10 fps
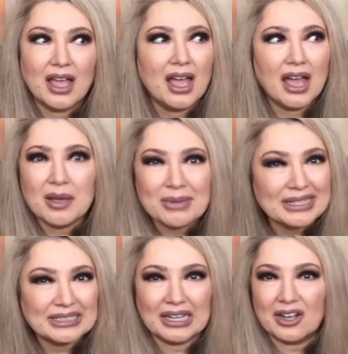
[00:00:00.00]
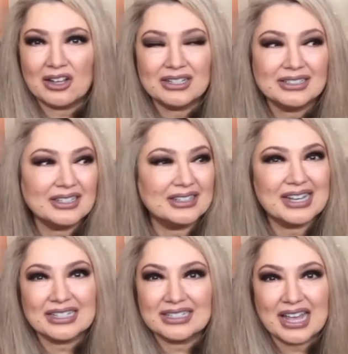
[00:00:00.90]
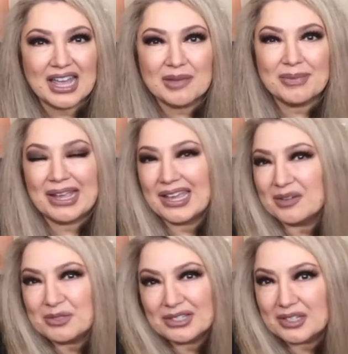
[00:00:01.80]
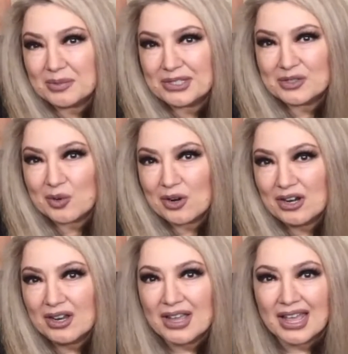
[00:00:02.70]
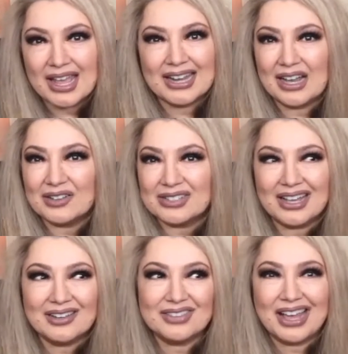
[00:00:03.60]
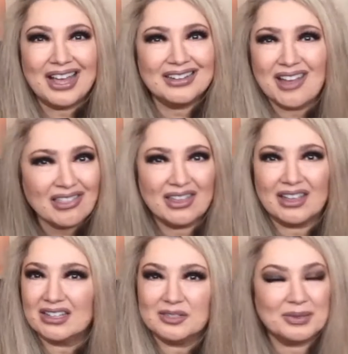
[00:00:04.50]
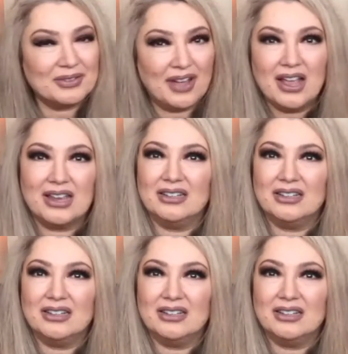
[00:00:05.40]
Amazing. Honestly, the next day my hand was a little bit sore, and outside of that, nothing. It's been fine.